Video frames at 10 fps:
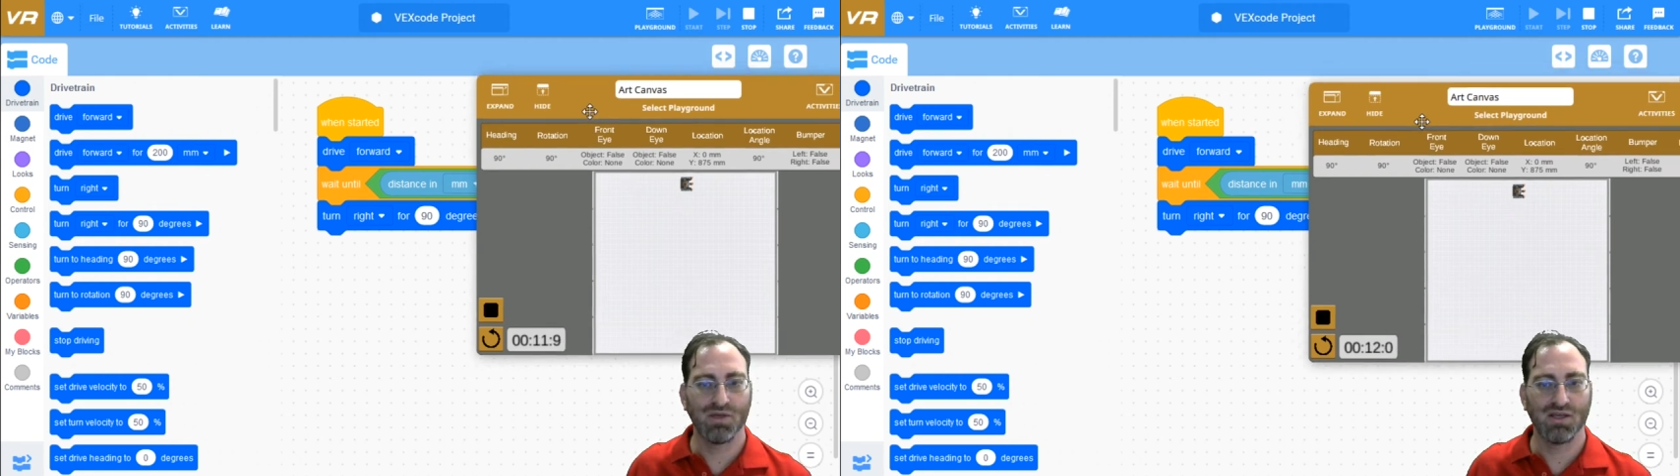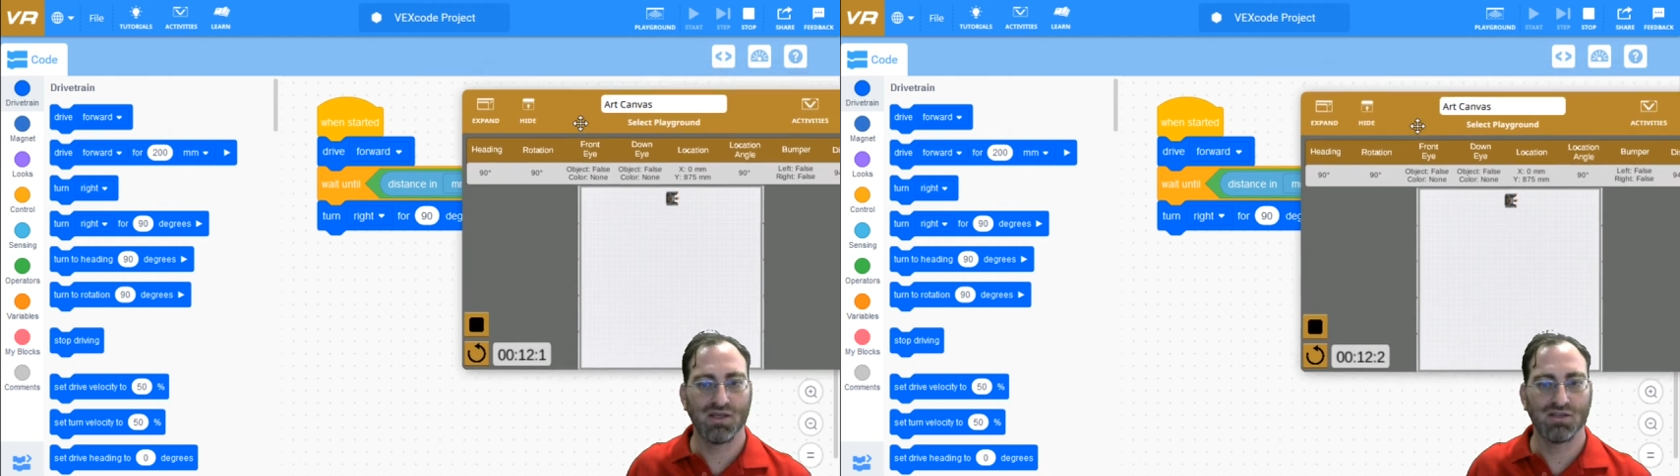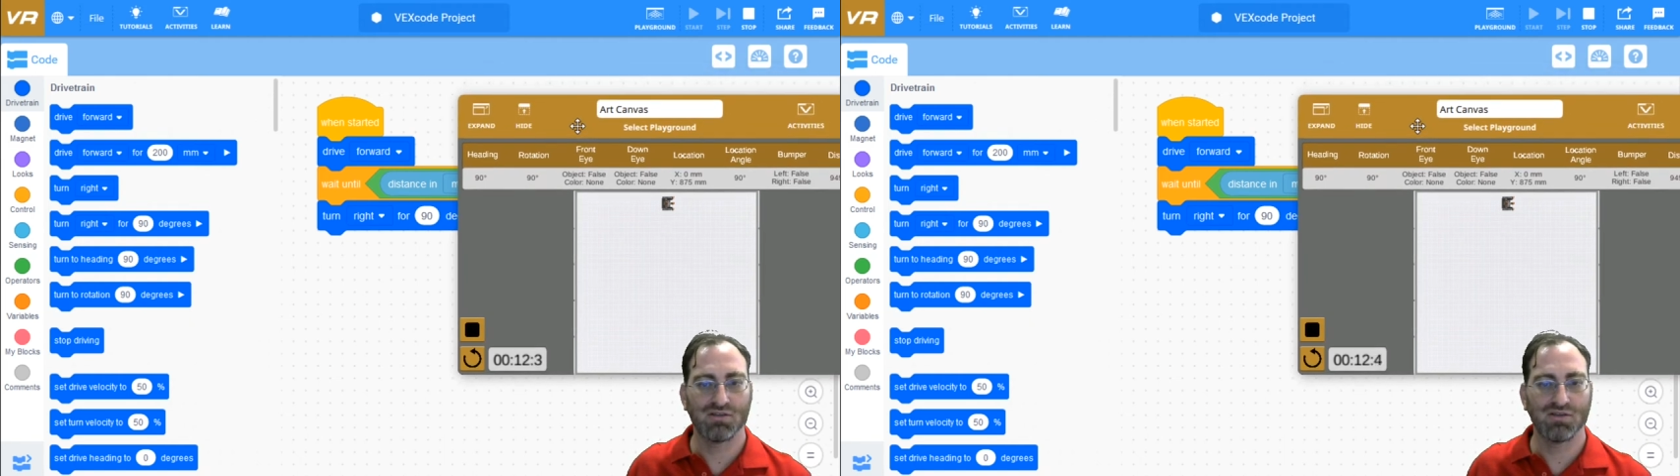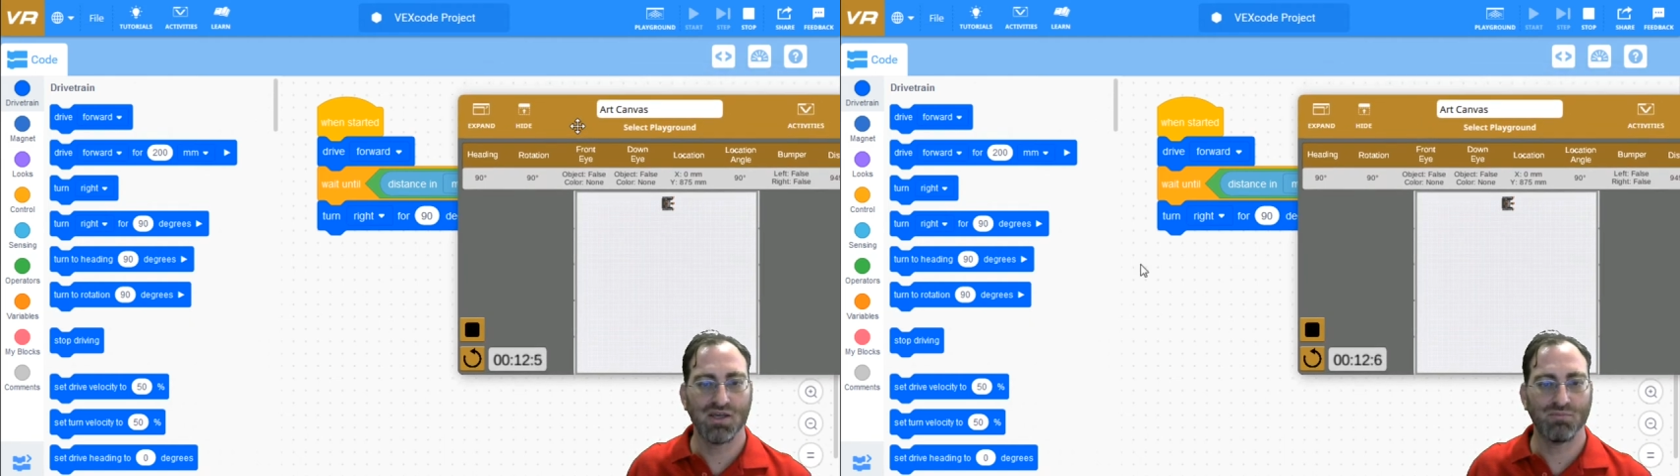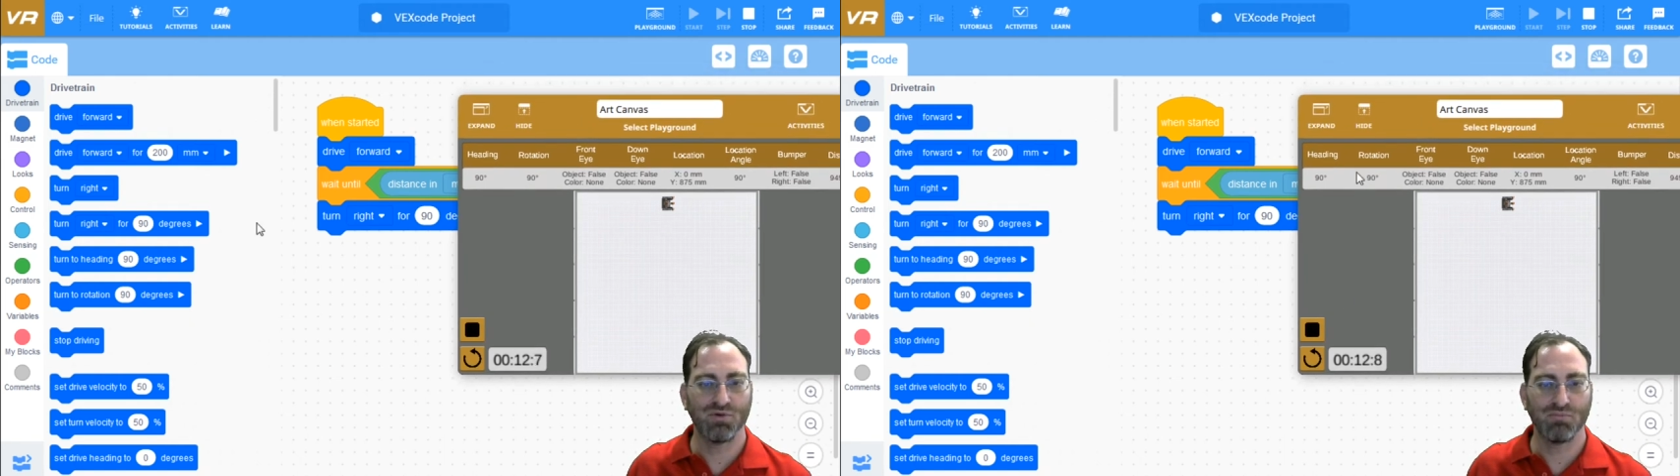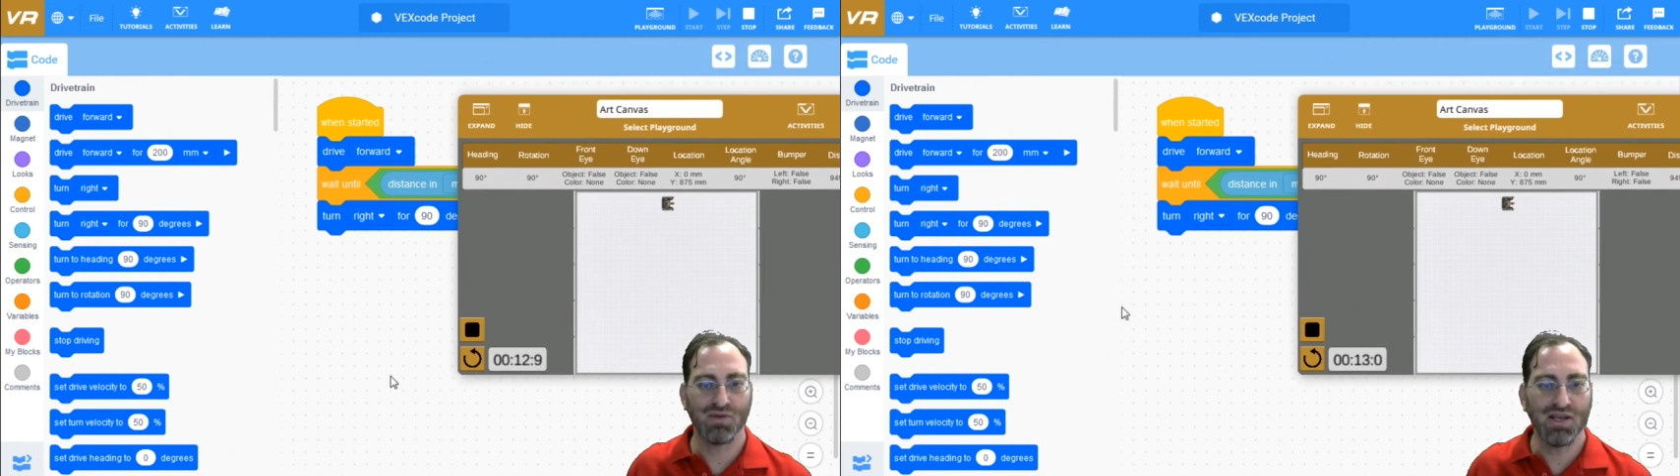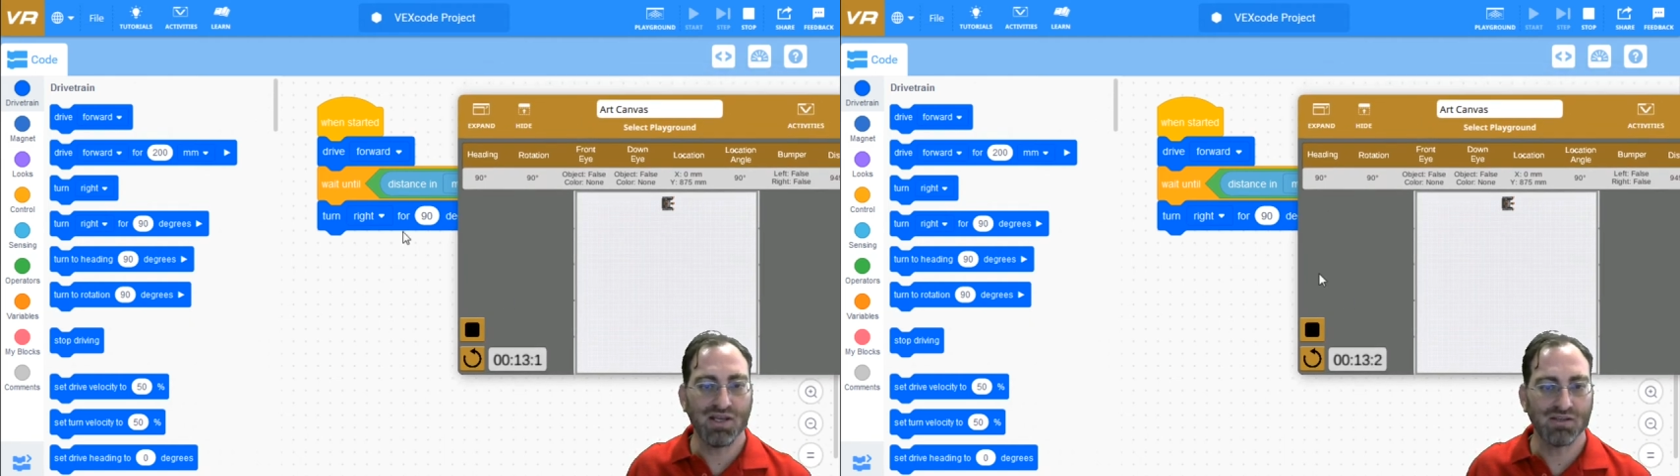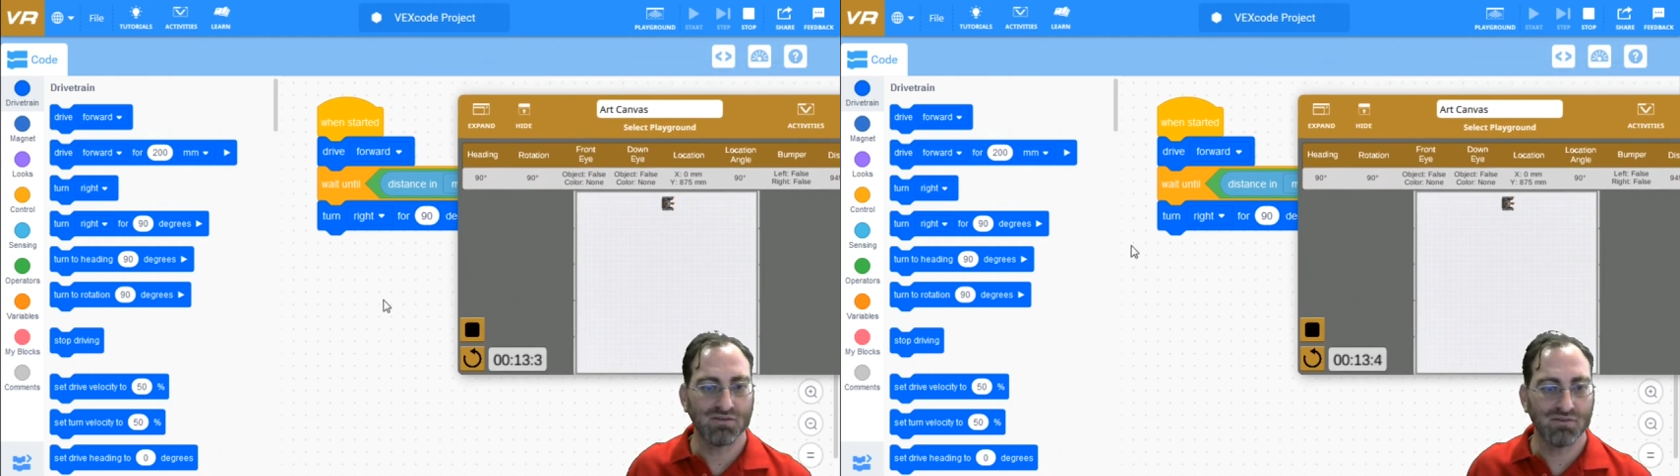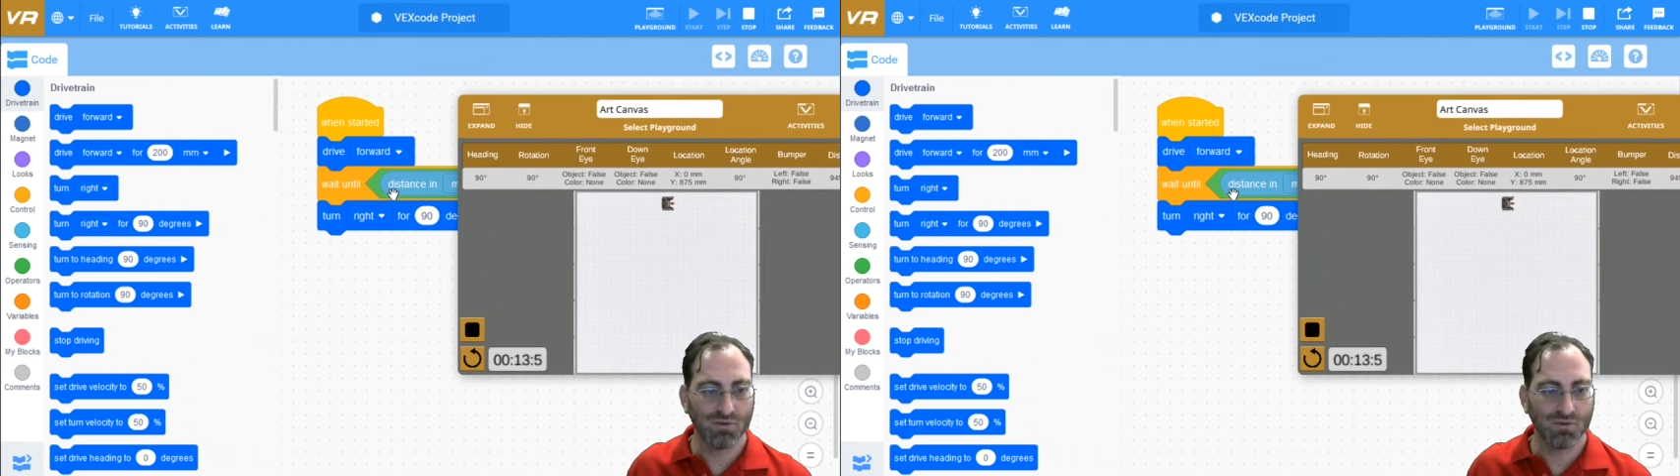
be to keep repeating